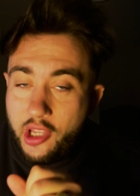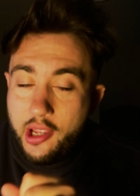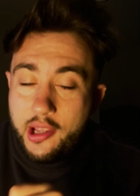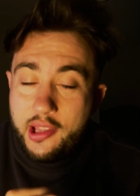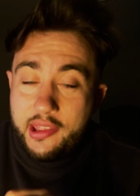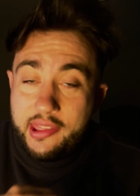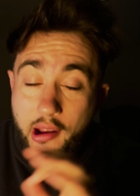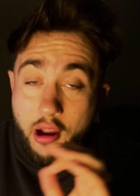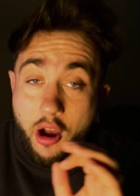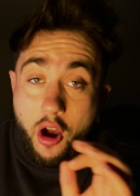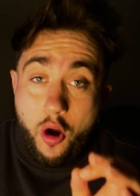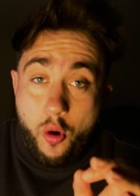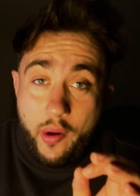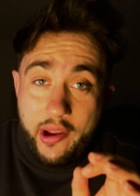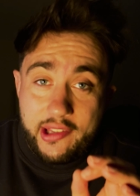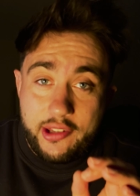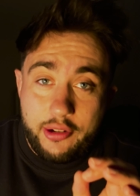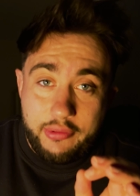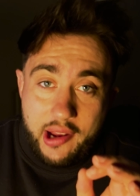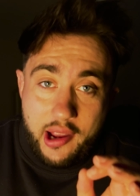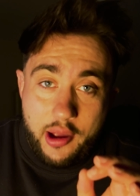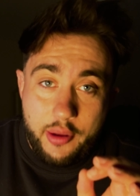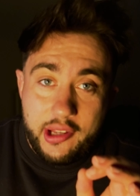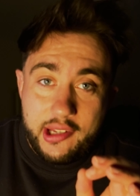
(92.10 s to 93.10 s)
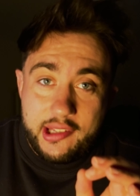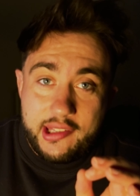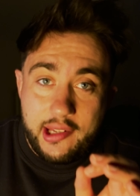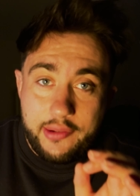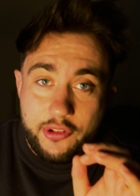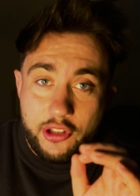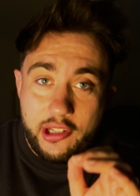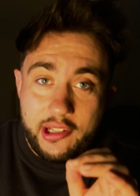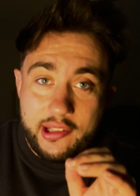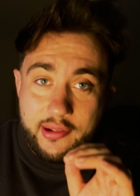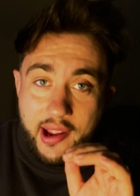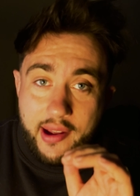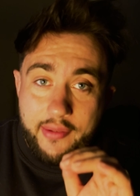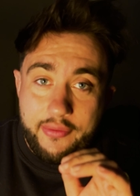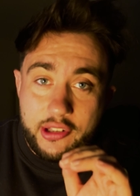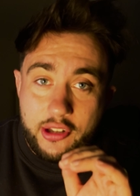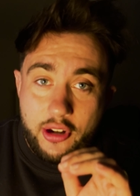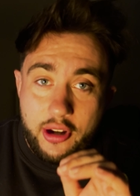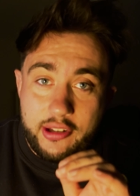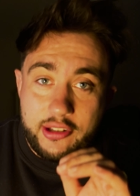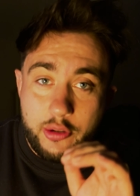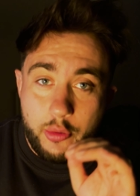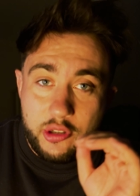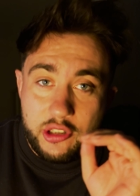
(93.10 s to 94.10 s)
There are ways around this if you need to
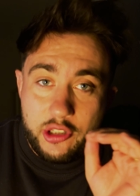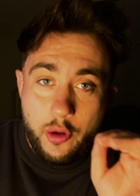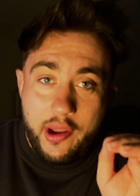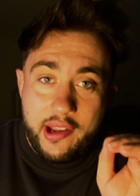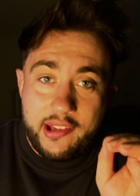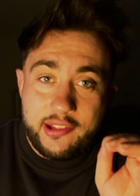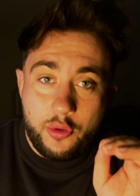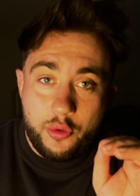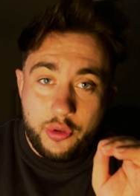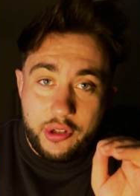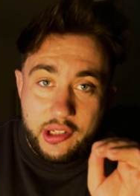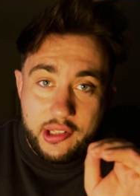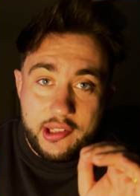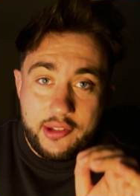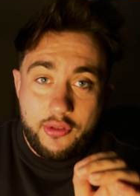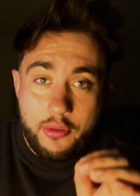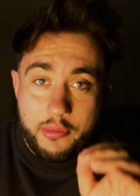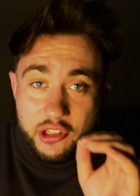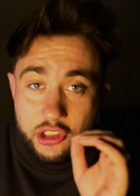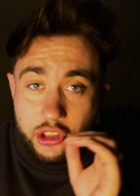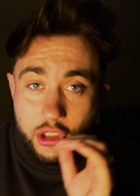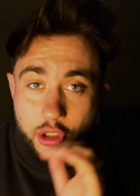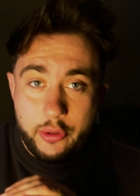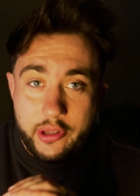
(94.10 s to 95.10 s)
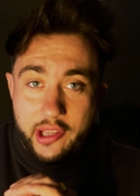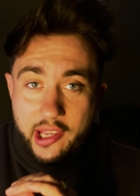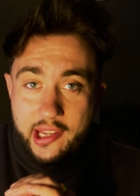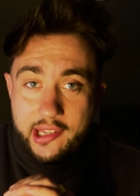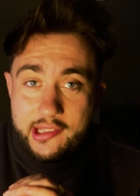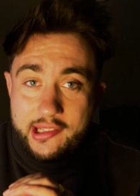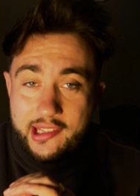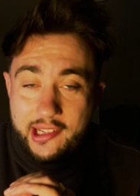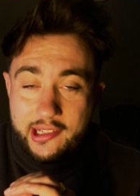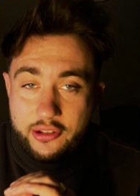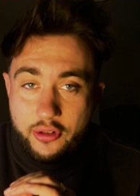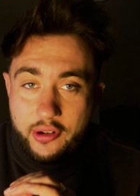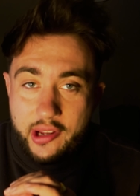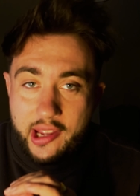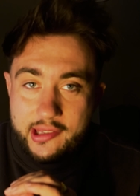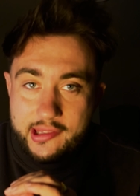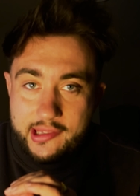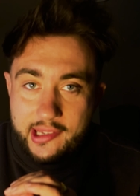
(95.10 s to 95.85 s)
advertise to a US audience from a UK TikTok ads